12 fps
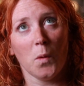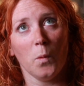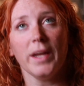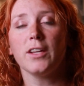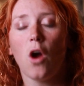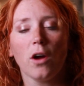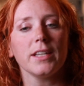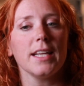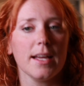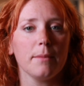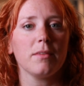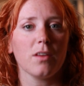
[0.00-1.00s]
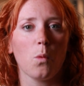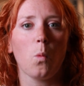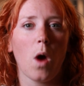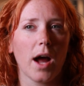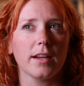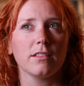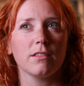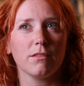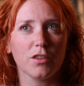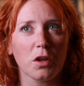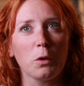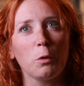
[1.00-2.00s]
we'd gotten him to
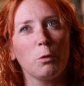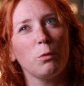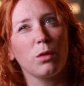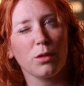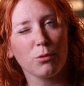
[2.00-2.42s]
1, 2,